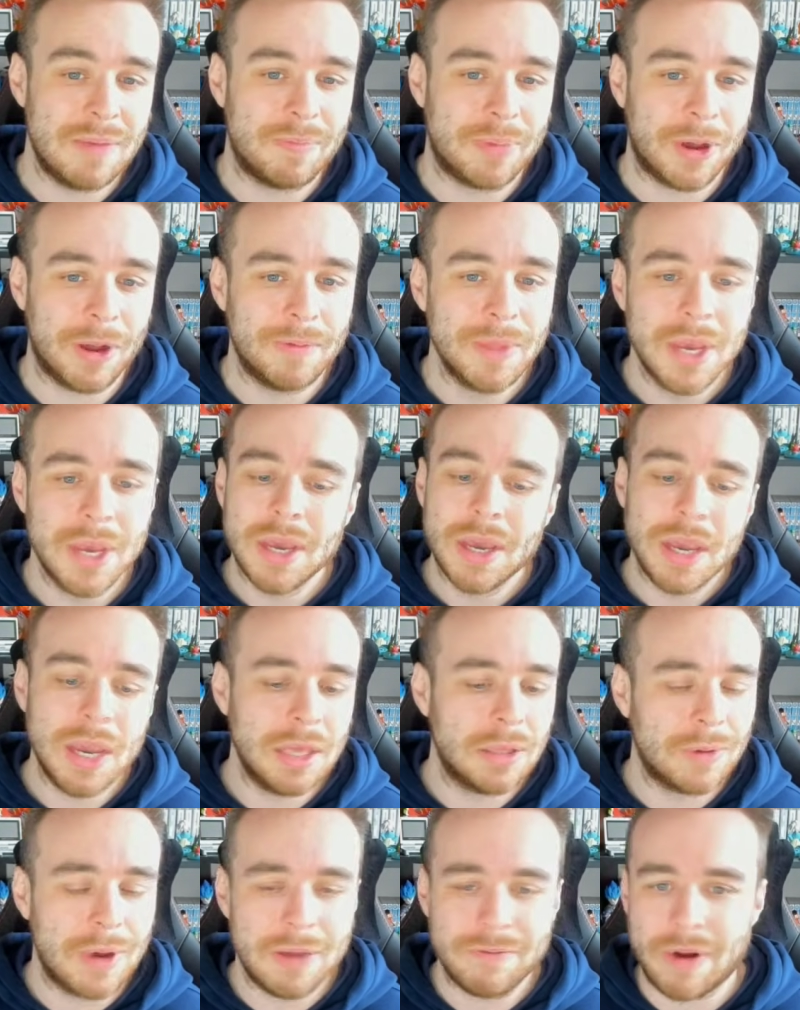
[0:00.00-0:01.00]
But
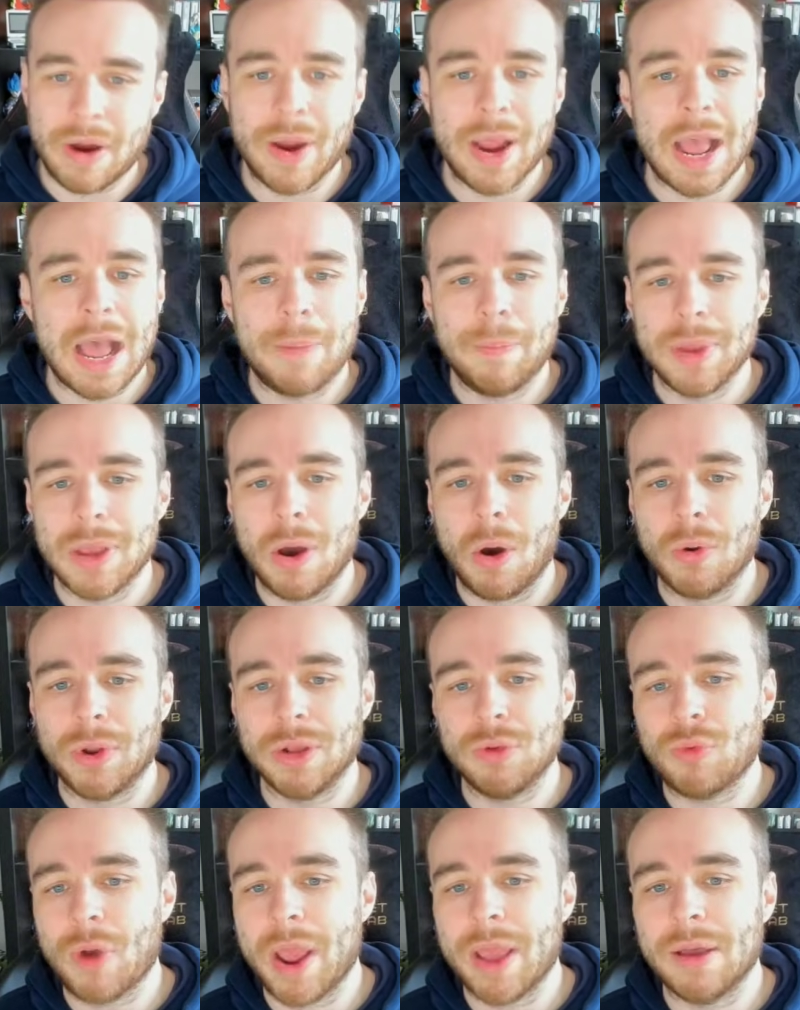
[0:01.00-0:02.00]
either way, very happy
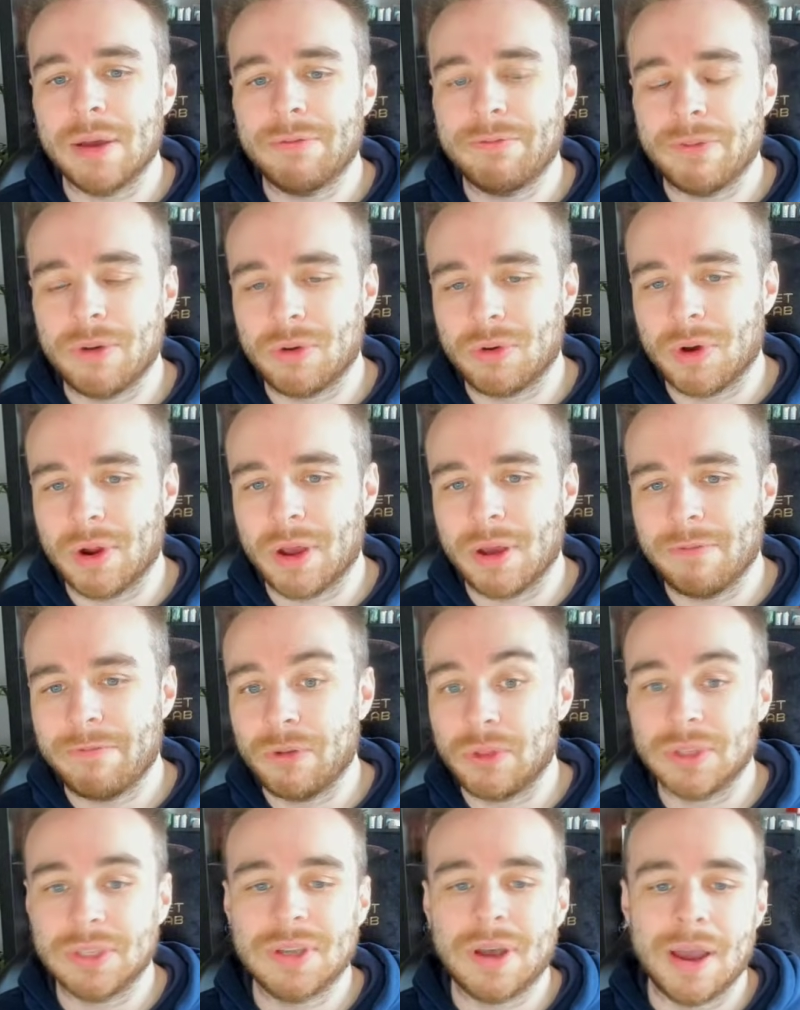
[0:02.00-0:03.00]
holding Raya
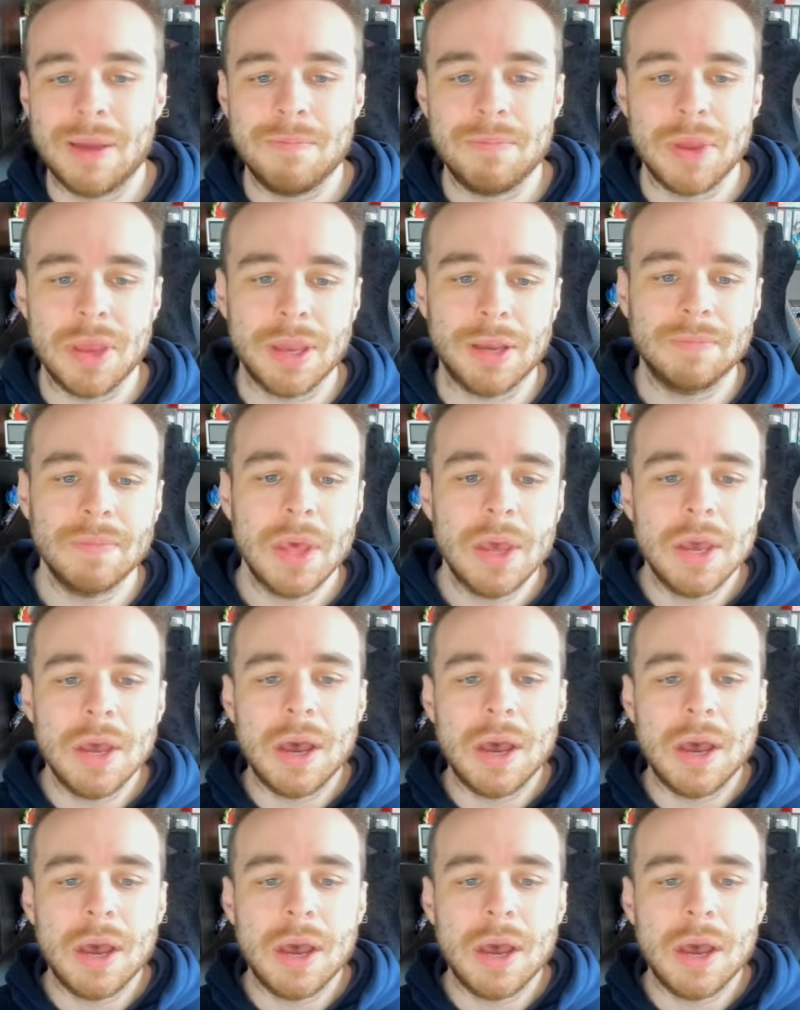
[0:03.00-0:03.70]
for the time being.